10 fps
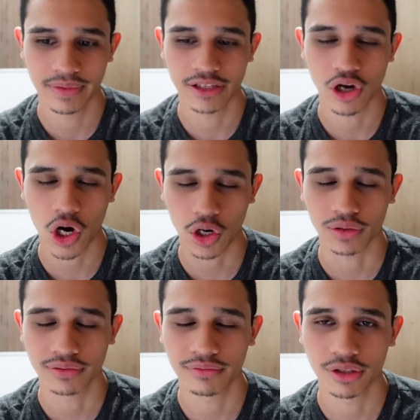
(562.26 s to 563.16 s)
hard
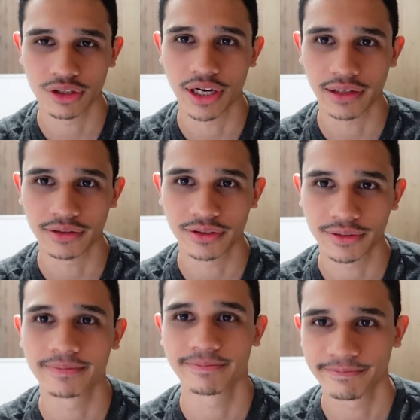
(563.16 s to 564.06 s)
to
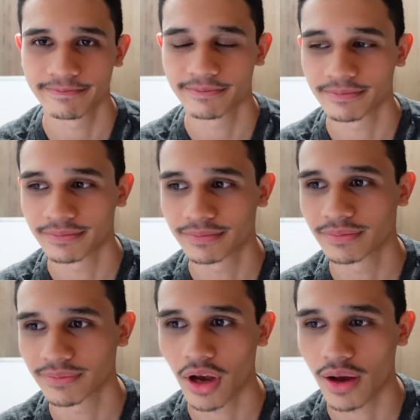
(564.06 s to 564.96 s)
change,
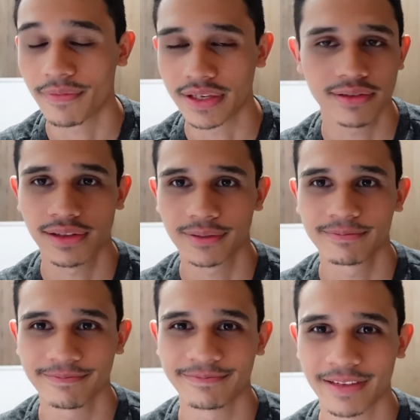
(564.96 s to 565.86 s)
obviously.
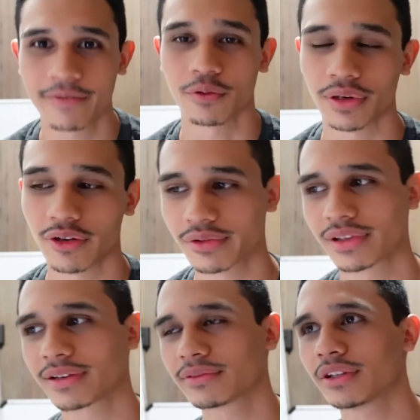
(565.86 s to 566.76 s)
Everyone knows
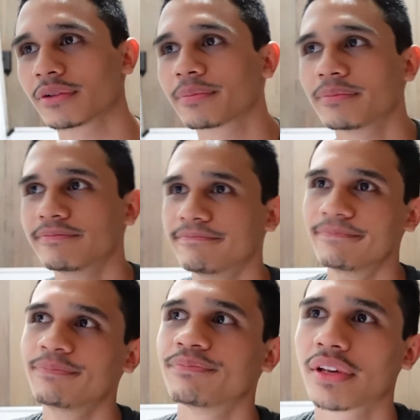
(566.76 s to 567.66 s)
that, you know.
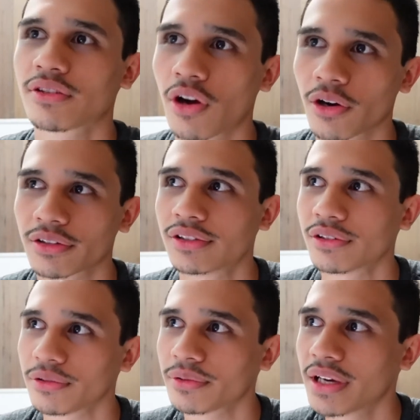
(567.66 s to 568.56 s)
It's hard
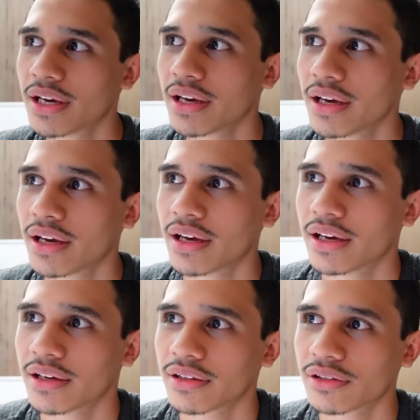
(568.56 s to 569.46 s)
to,
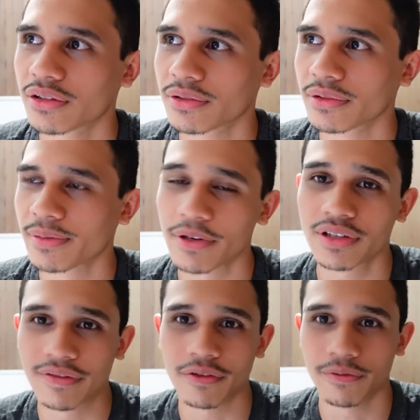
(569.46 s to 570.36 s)

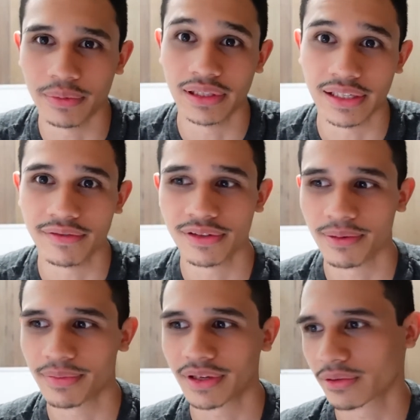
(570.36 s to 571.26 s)
especially if you've believed
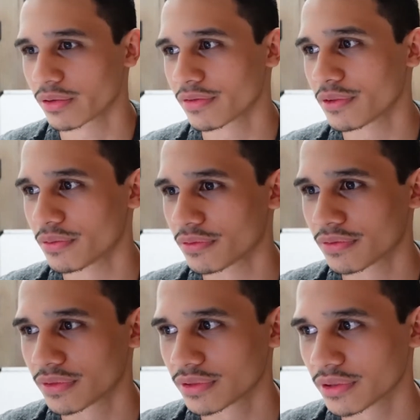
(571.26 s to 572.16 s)
something, or if
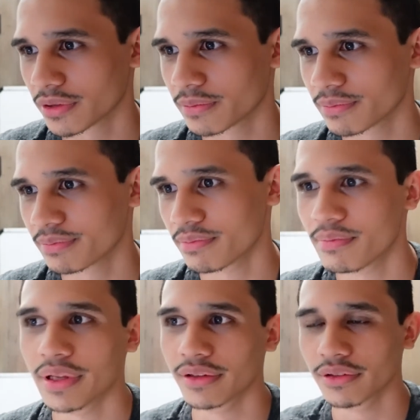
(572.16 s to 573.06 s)
you've
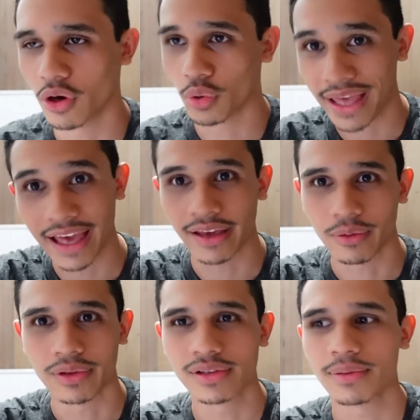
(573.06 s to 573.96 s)
been okay
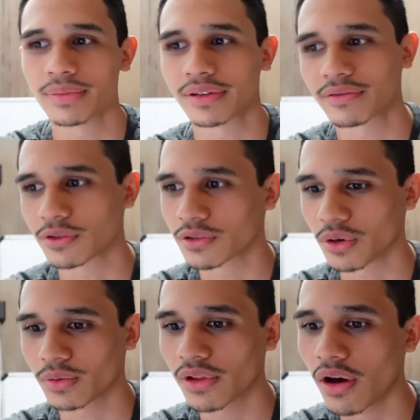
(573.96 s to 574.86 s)
with something for
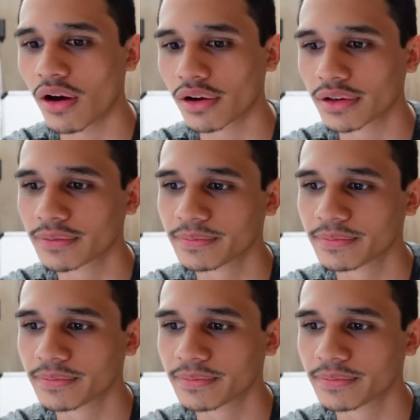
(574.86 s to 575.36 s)
so long,